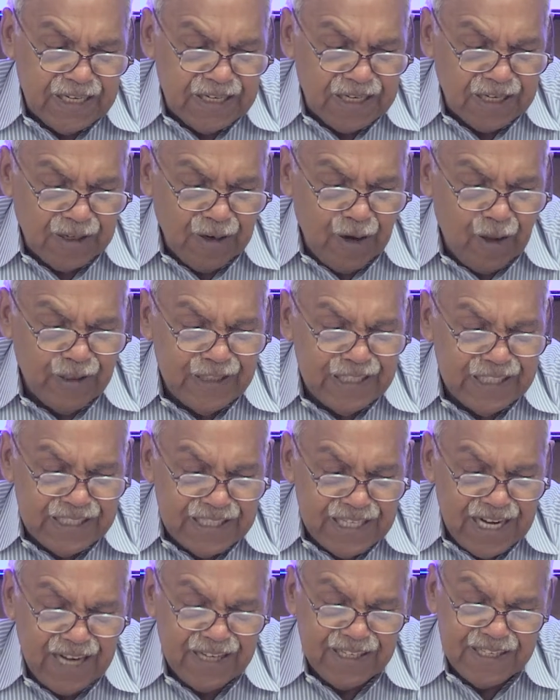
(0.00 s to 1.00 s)
technology
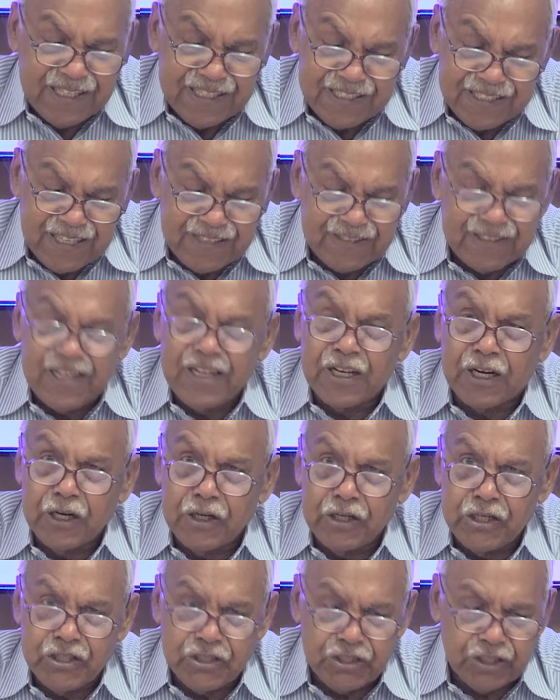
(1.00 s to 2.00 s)
is not necessarily
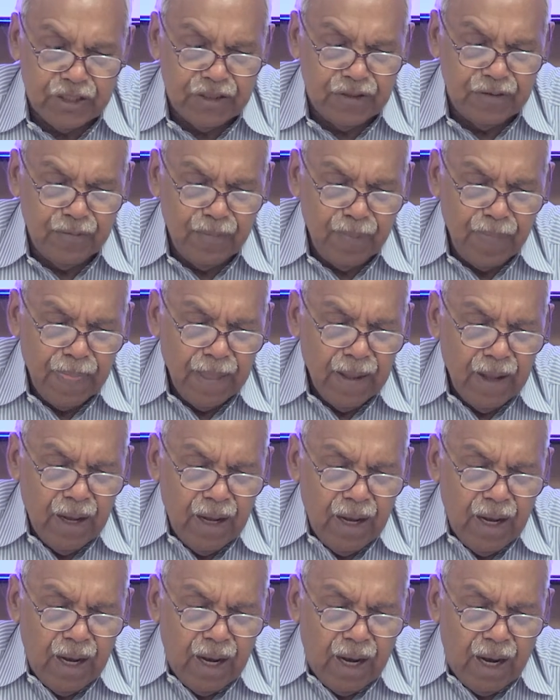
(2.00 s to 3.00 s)
condition
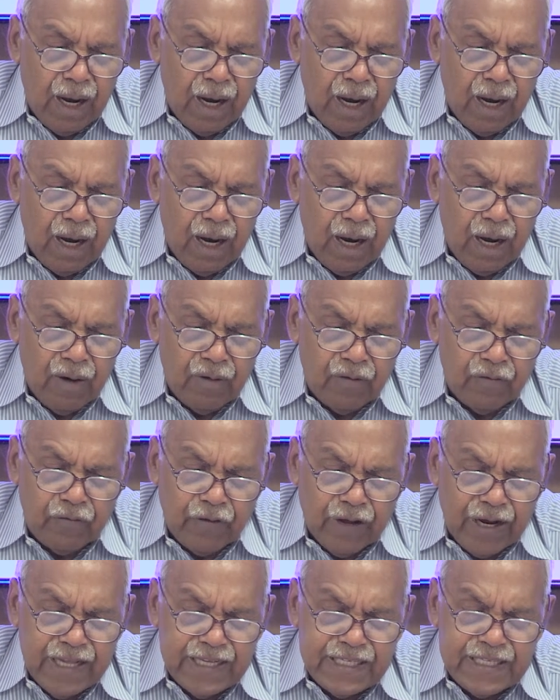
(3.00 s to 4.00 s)

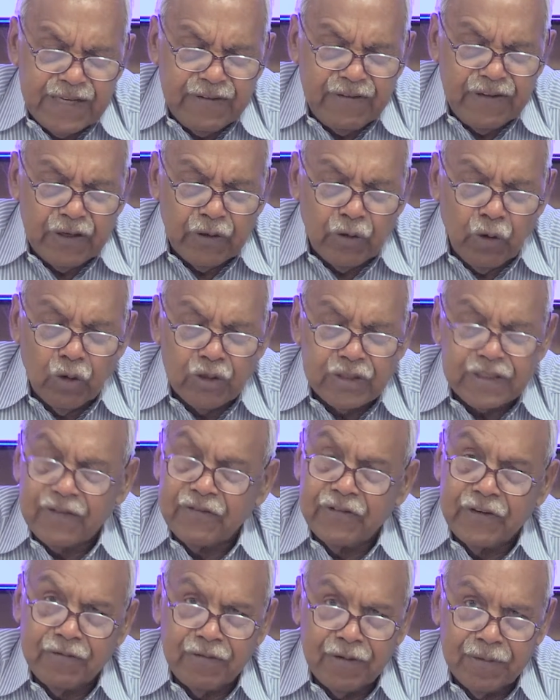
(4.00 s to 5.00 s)
for achieving goals
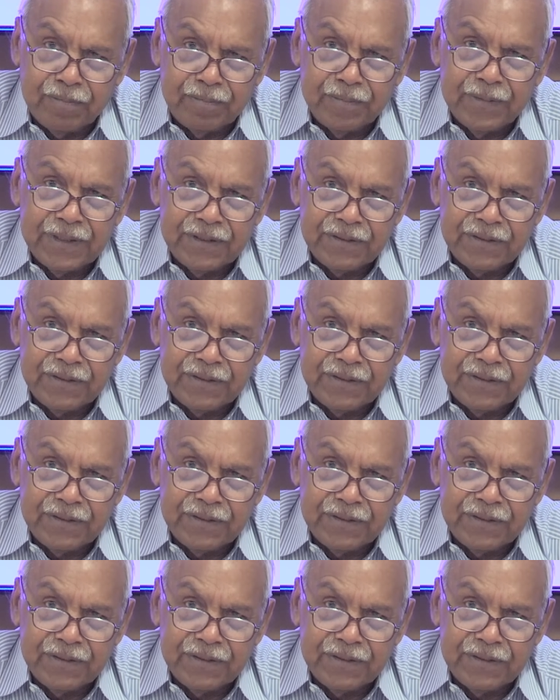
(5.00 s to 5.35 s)
of development.